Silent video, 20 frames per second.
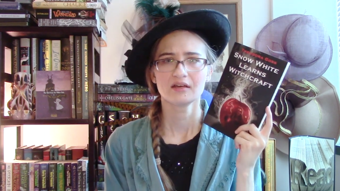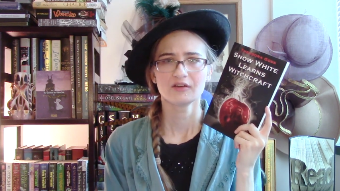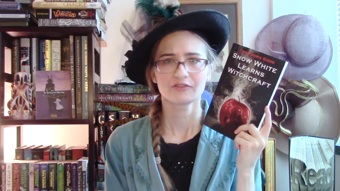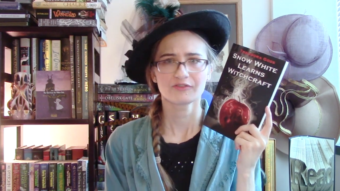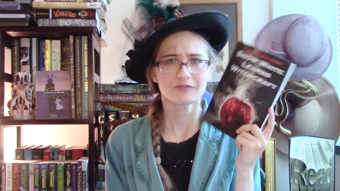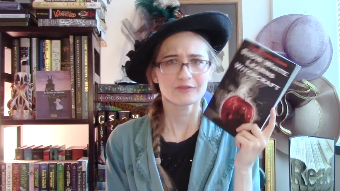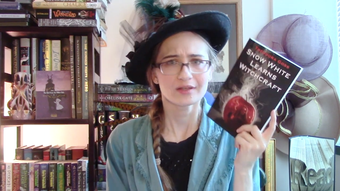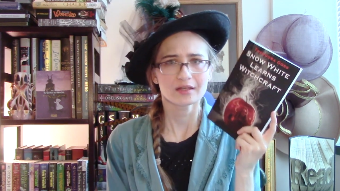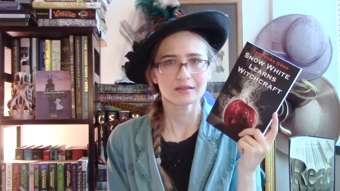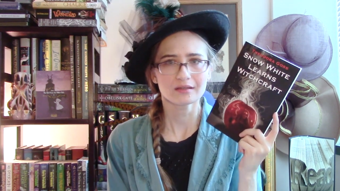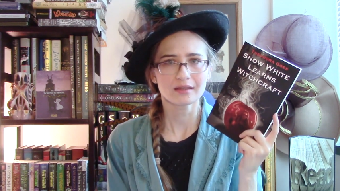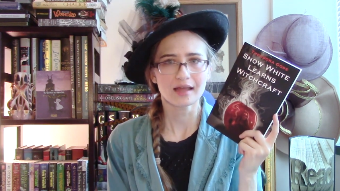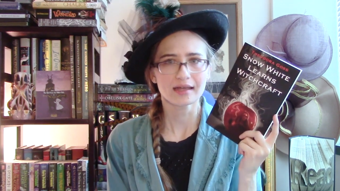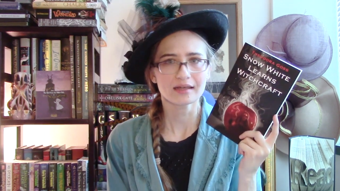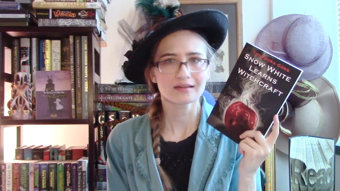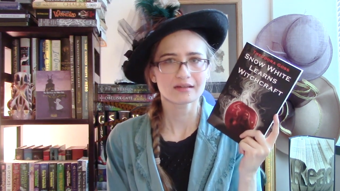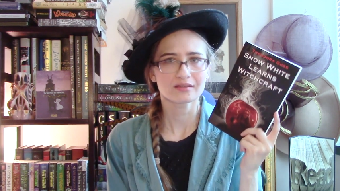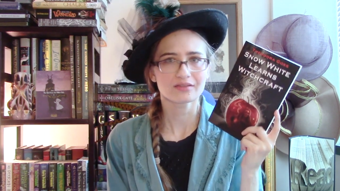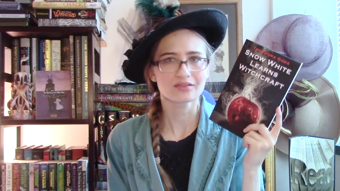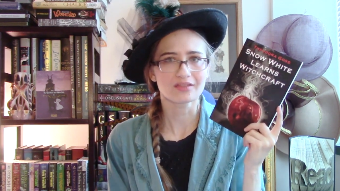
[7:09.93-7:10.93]
feel
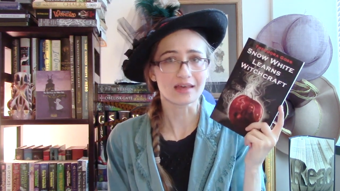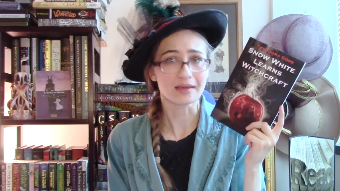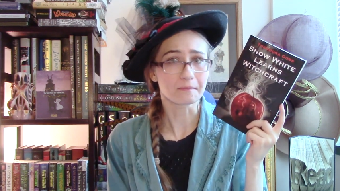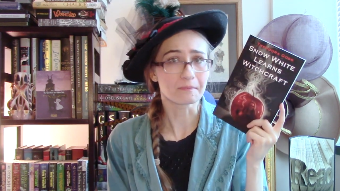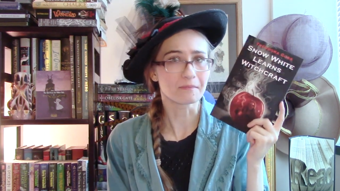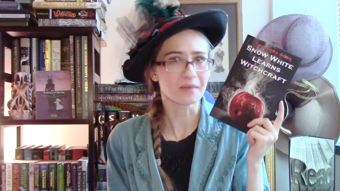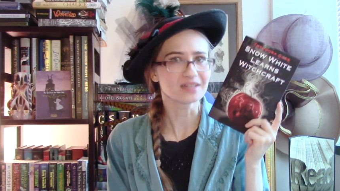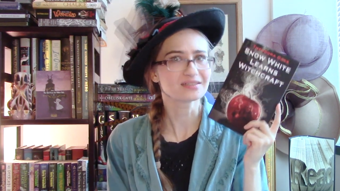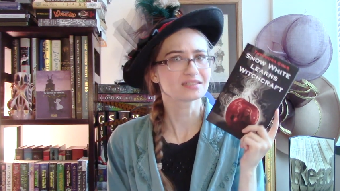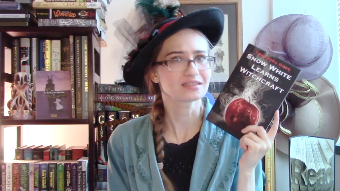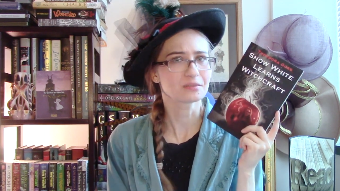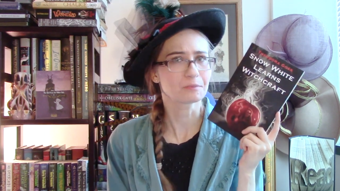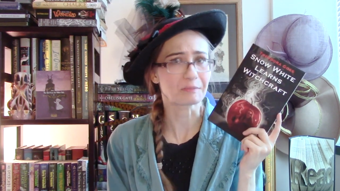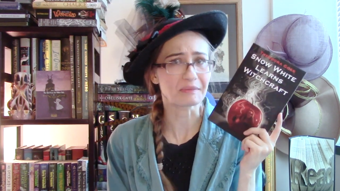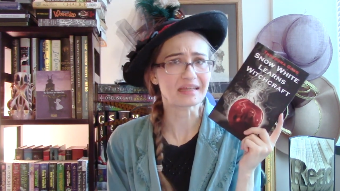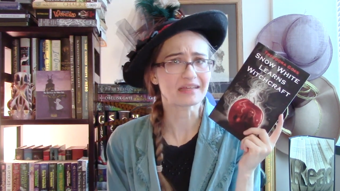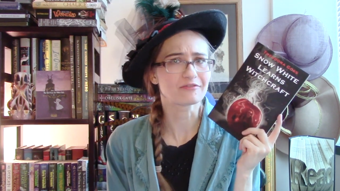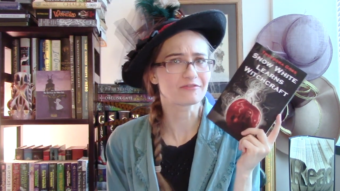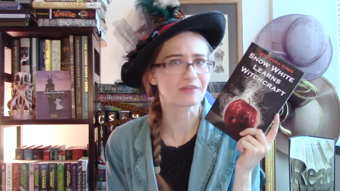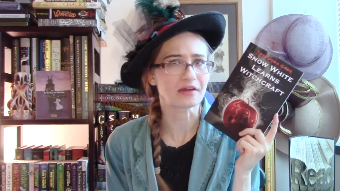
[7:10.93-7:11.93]
like they must
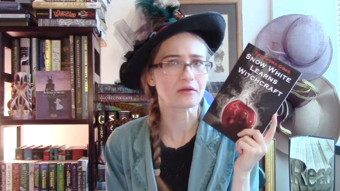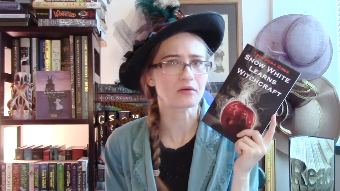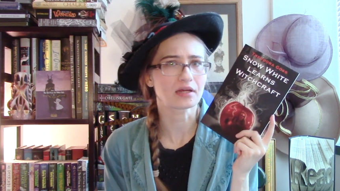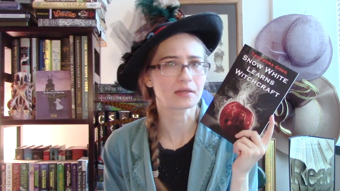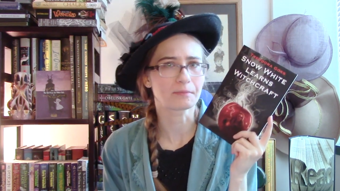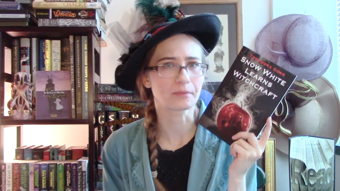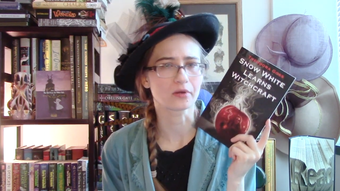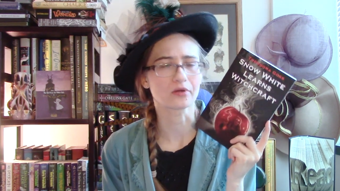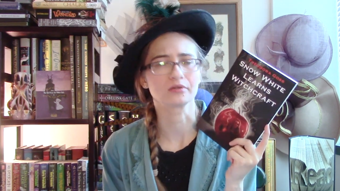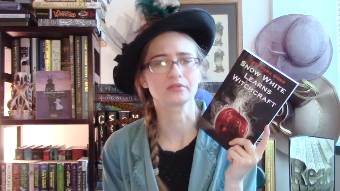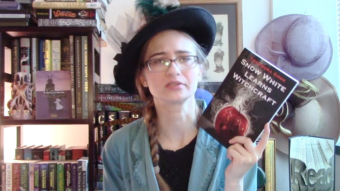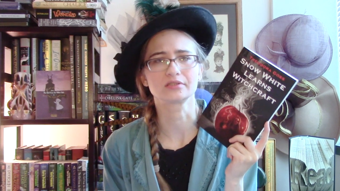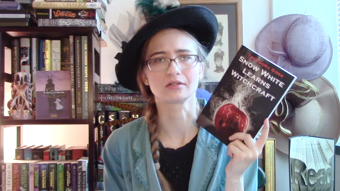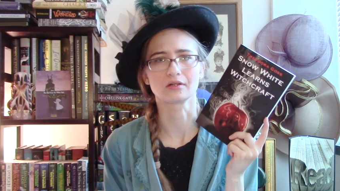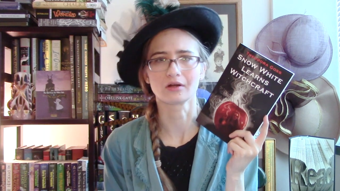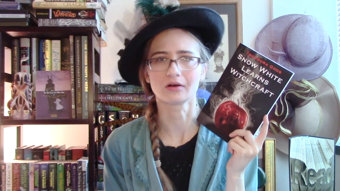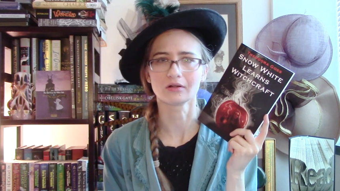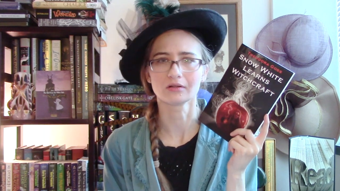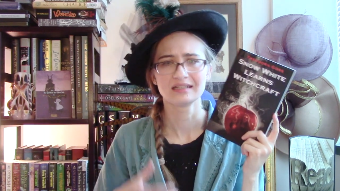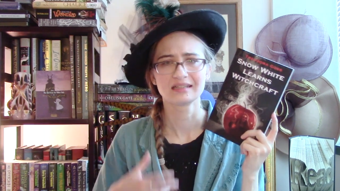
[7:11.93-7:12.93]
be very
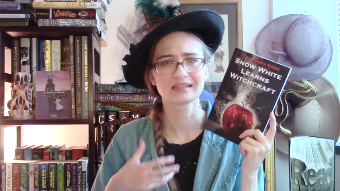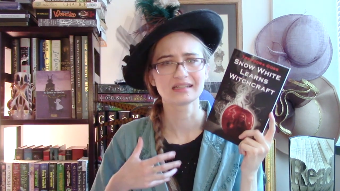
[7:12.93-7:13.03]
personal,